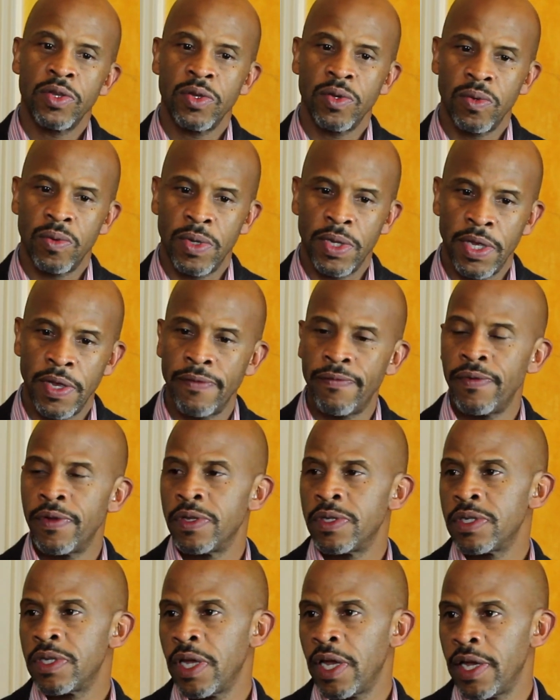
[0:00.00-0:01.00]
to an
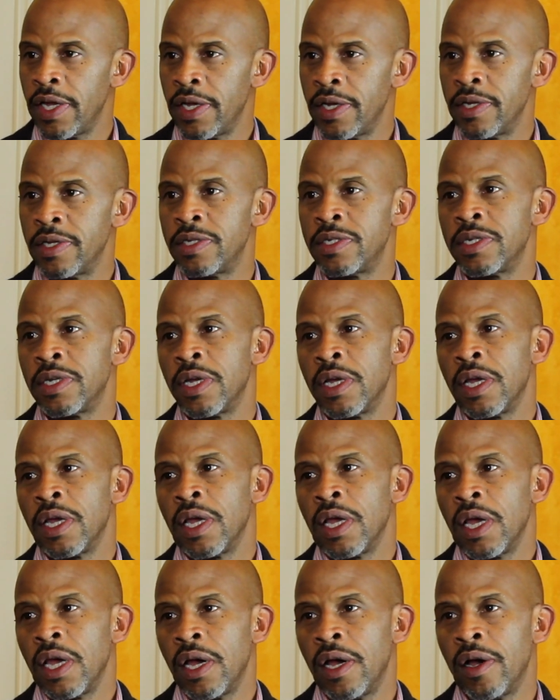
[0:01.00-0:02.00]
infant stage. Right.
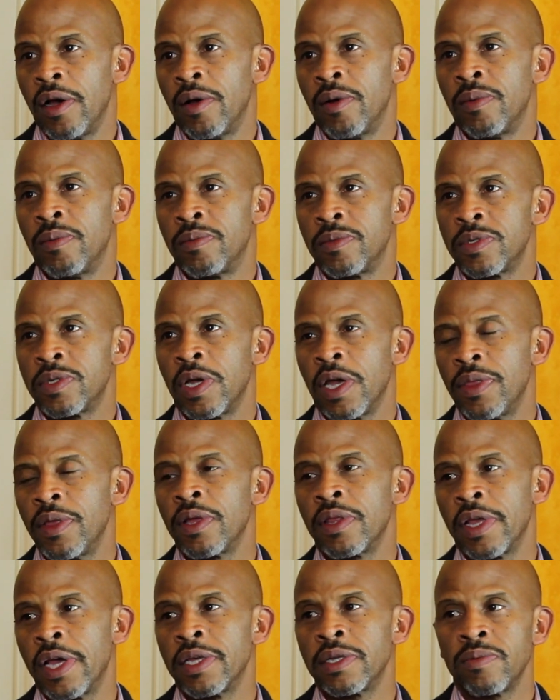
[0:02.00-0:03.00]
Um, so I
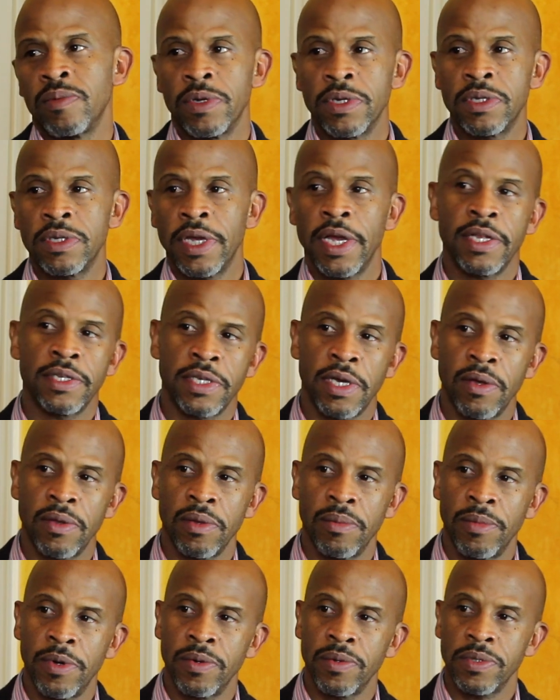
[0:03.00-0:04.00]
think that's what stands
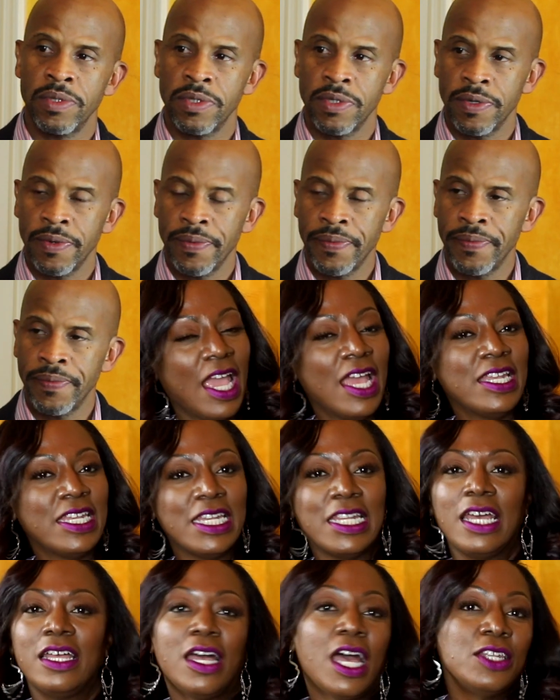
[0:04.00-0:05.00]
out the most.
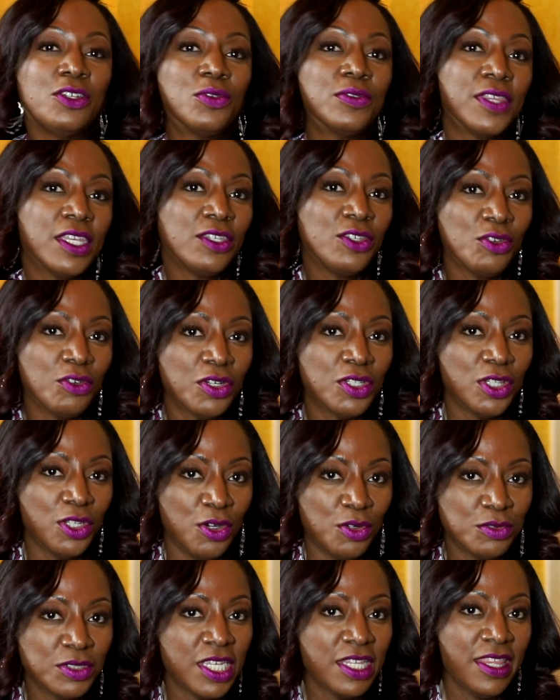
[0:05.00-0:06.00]
And I, I don't think you're
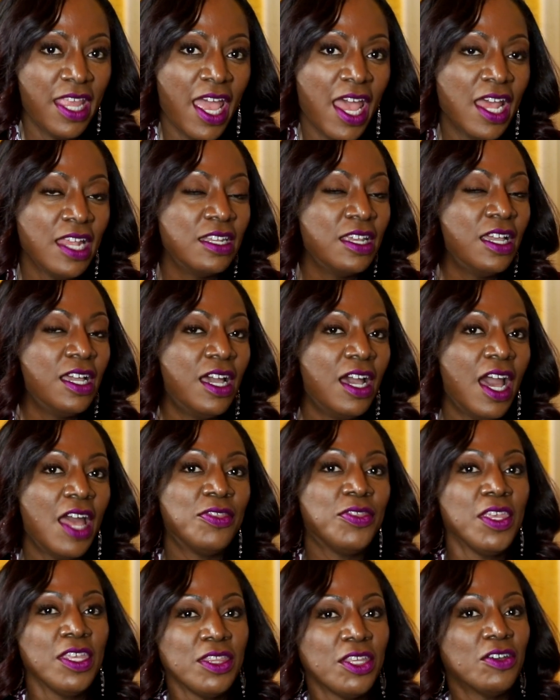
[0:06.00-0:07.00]
alone in
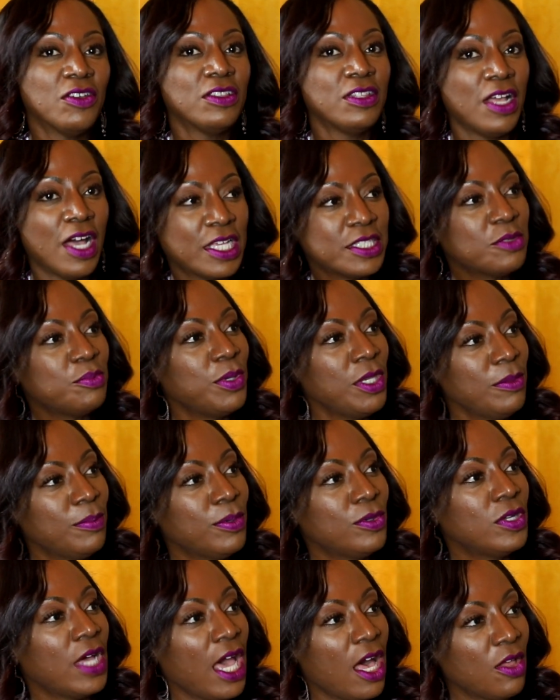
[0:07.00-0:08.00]
that. I think there are a lot of
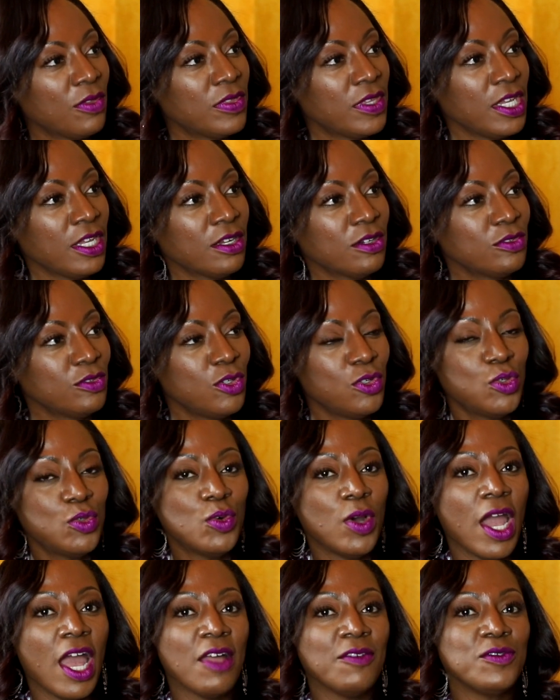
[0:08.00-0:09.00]
people out there
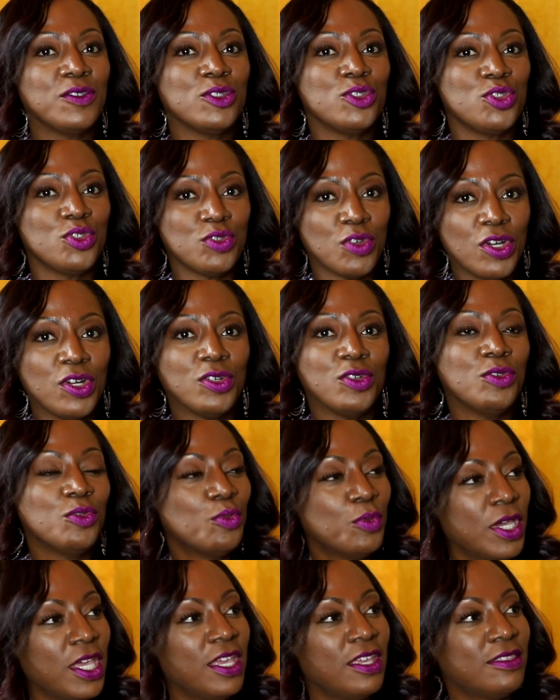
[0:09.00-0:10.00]
who have to
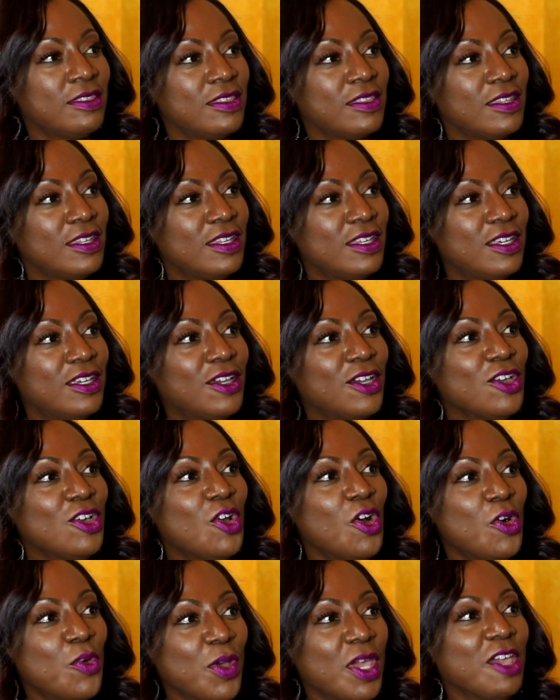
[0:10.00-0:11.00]
struggle with
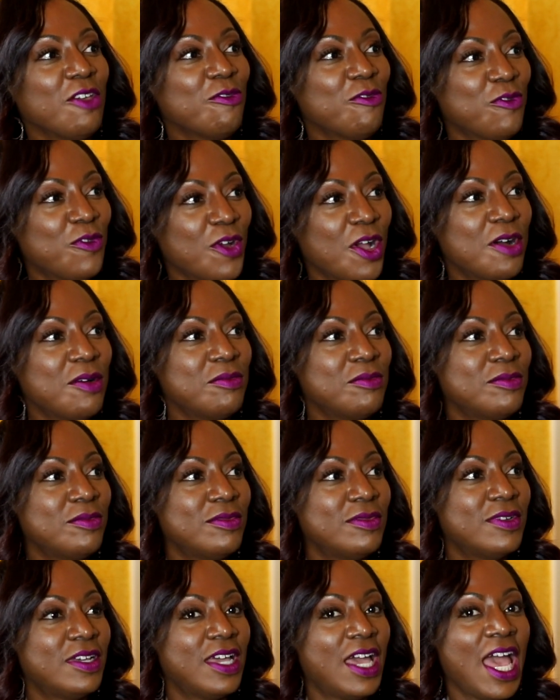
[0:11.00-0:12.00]
going
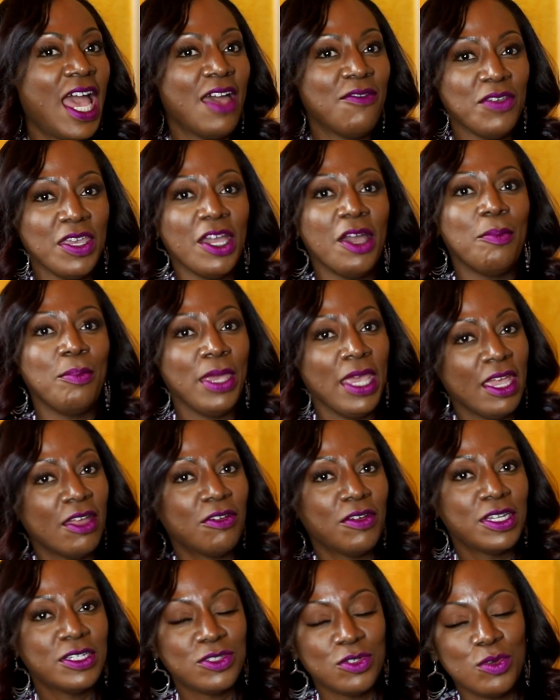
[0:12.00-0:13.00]
from having a
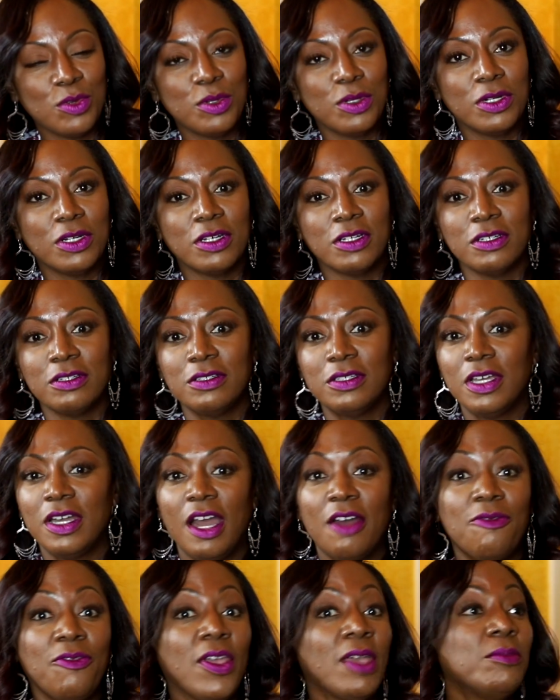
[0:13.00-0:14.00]
parent or
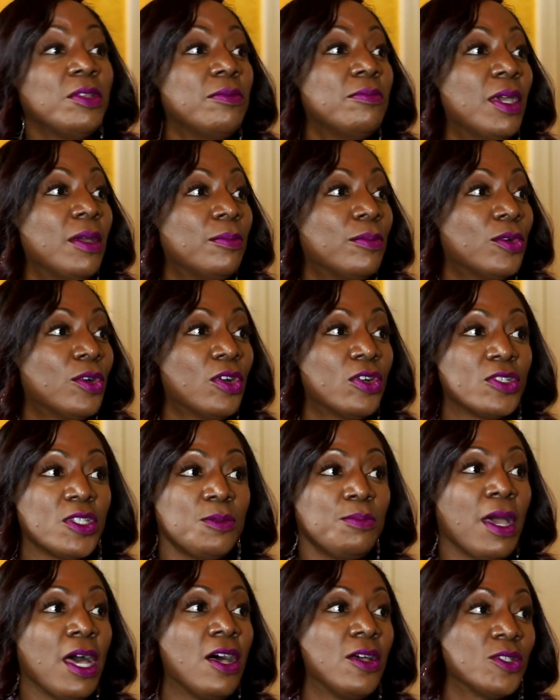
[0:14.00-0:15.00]
a family member, a
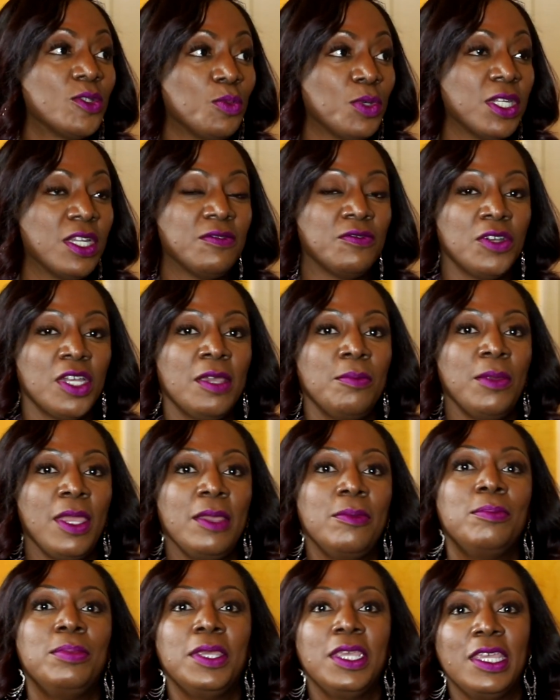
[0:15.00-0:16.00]
spouse, whatever it
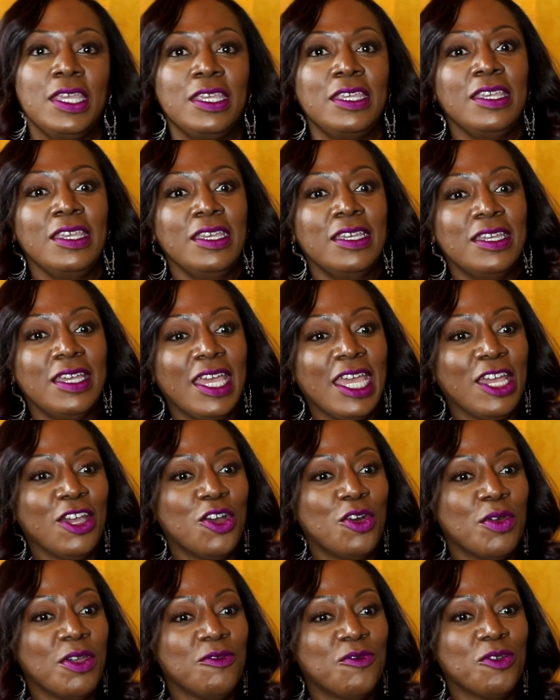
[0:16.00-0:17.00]
may be,
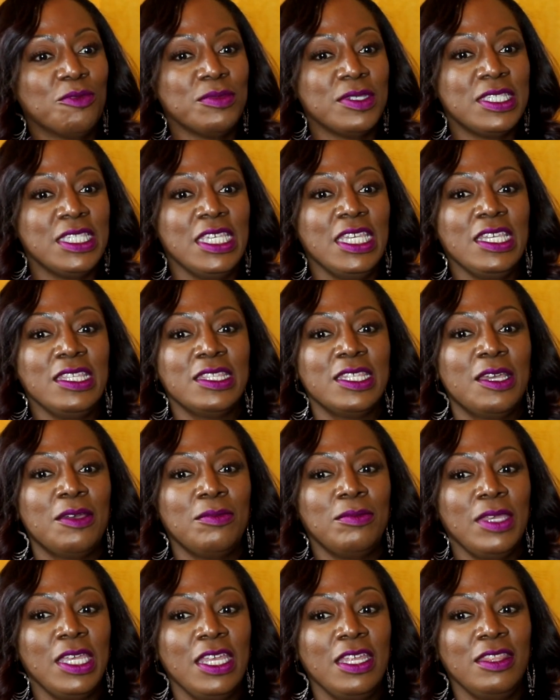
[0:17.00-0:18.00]
and going from seeing
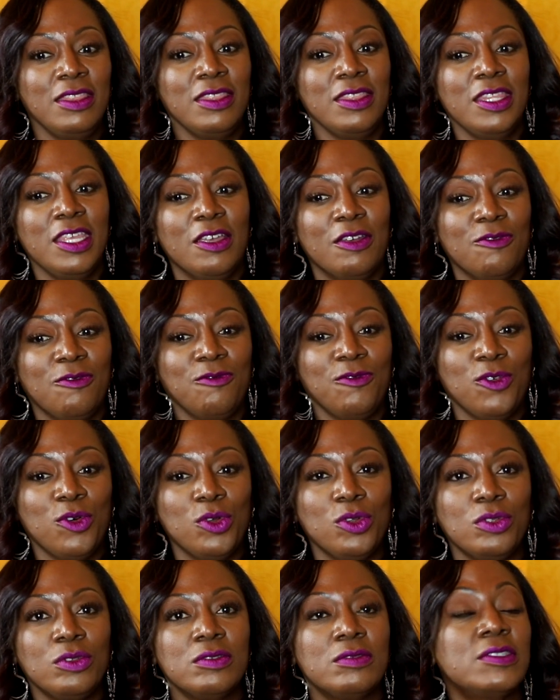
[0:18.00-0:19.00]
them in their
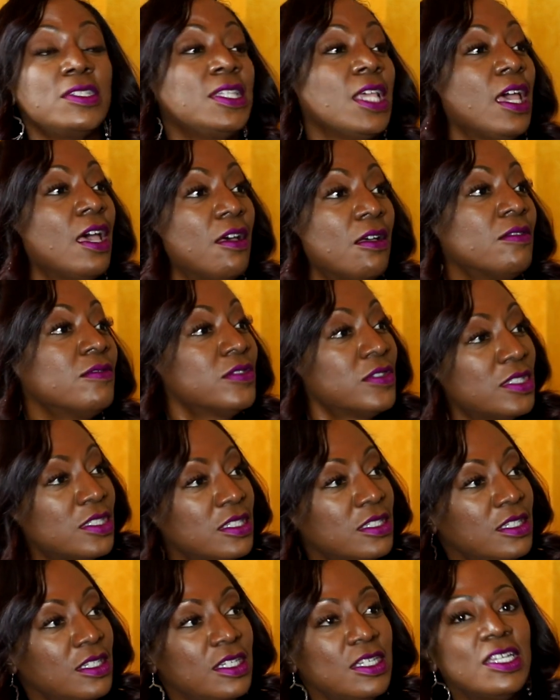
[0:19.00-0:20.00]
full
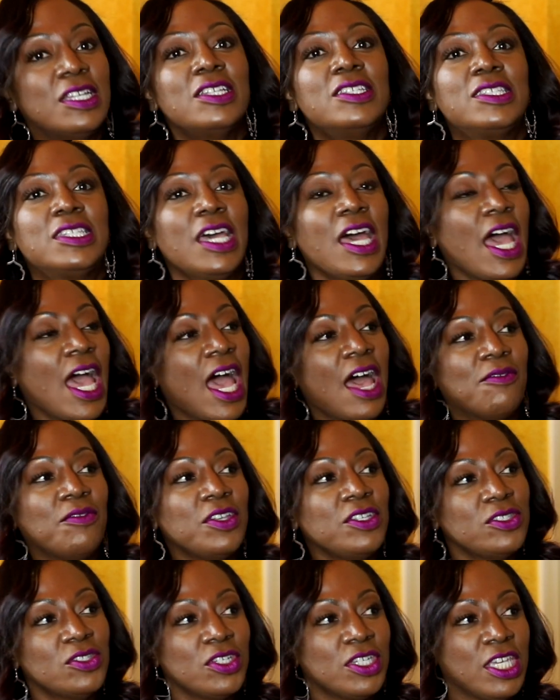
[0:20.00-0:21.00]
selves mm-hmm. to
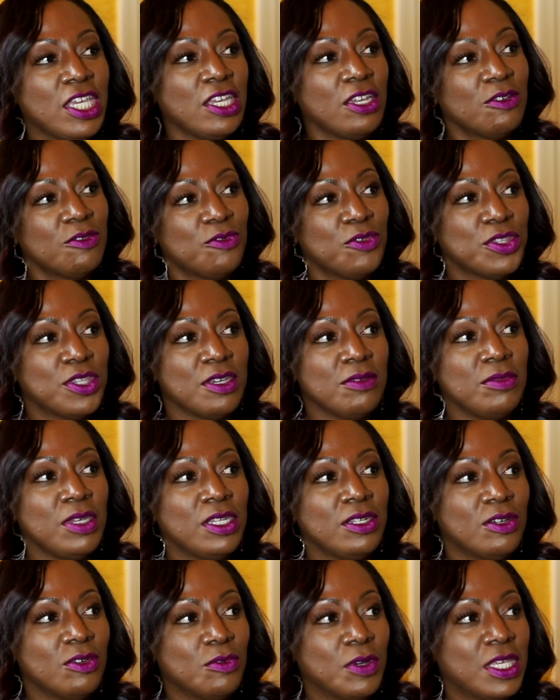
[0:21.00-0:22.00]
having to care for them
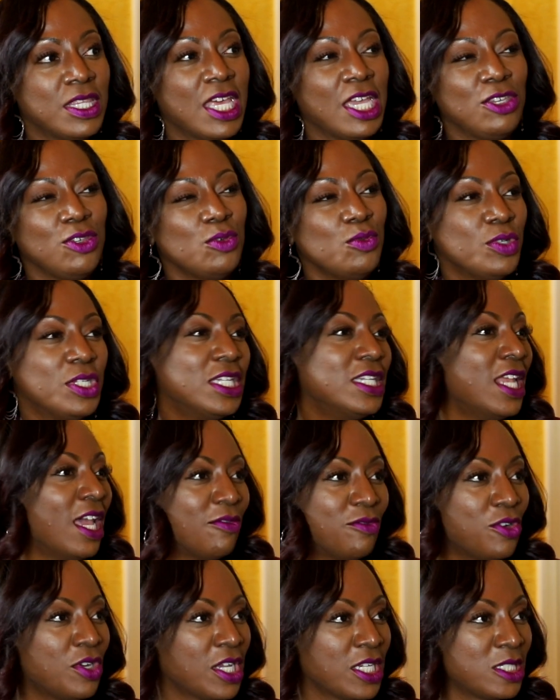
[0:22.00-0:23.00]
in a way that you would
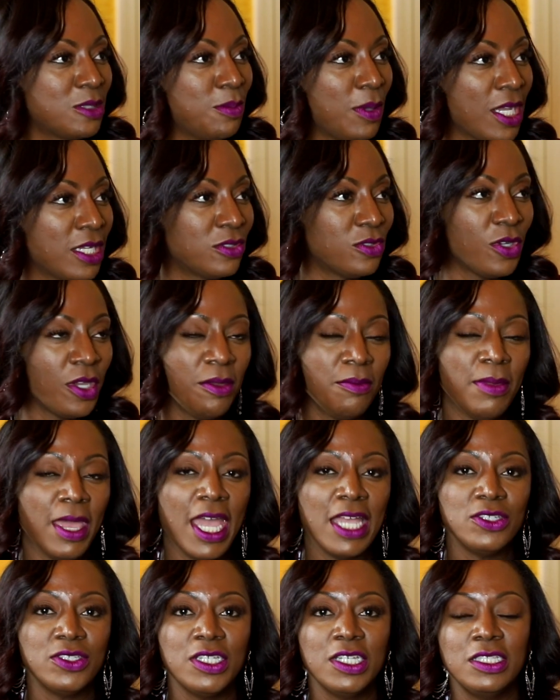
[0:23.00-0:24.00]
never expect or
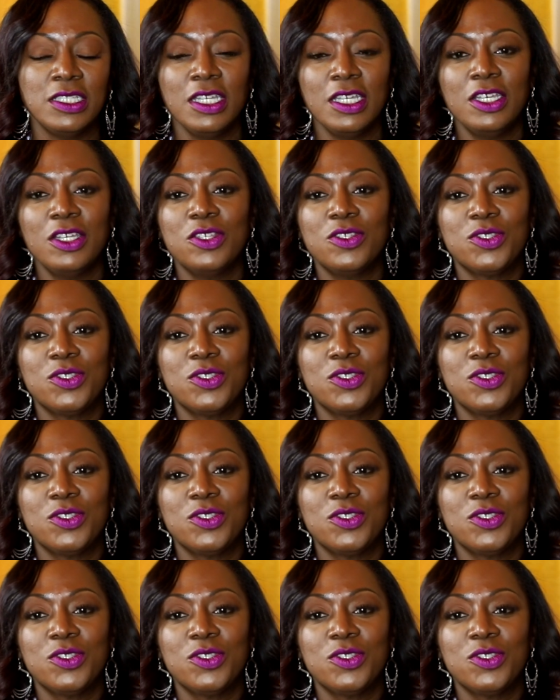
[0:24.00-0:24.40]
imagine.